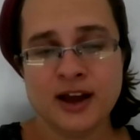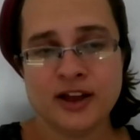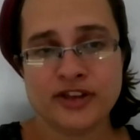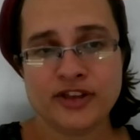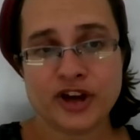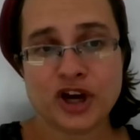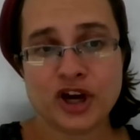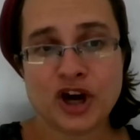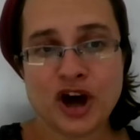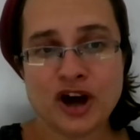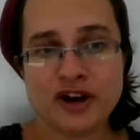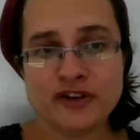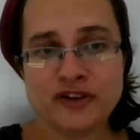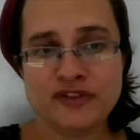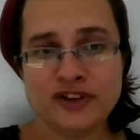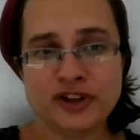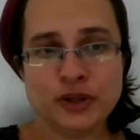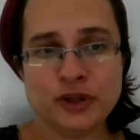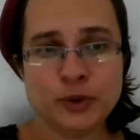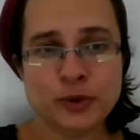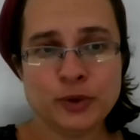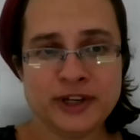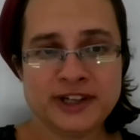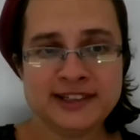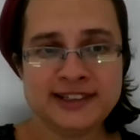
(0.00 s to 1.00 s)
the
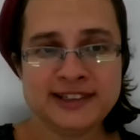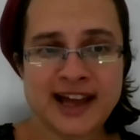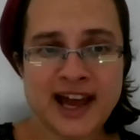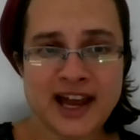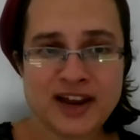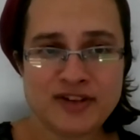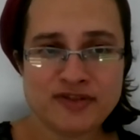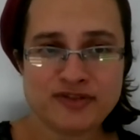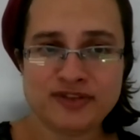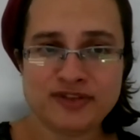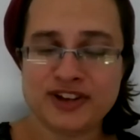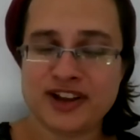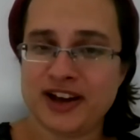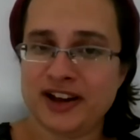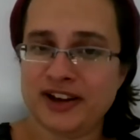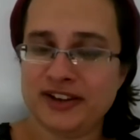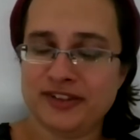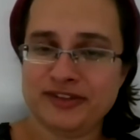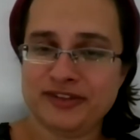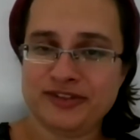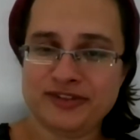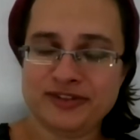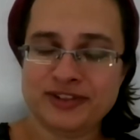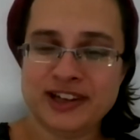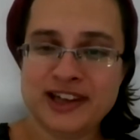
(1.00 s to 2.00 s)
convoluted life
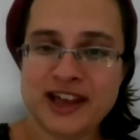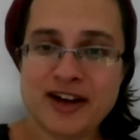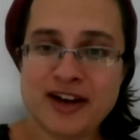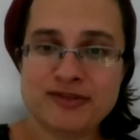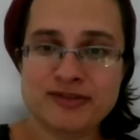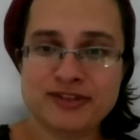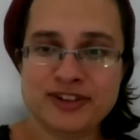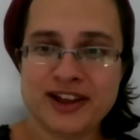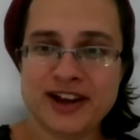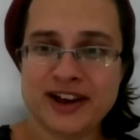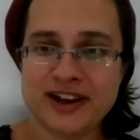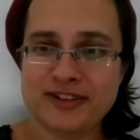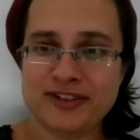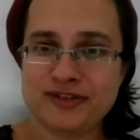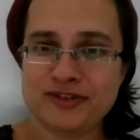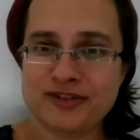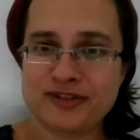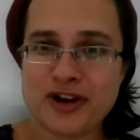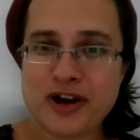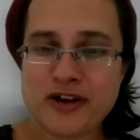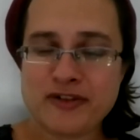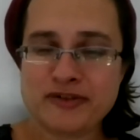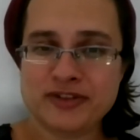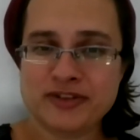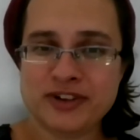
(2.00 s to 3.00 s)
life, love life
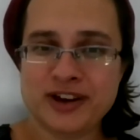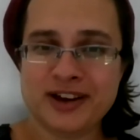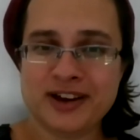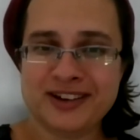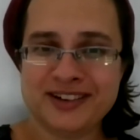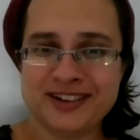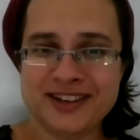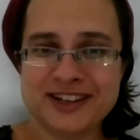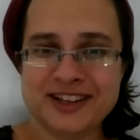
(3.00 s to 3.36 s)
of uh,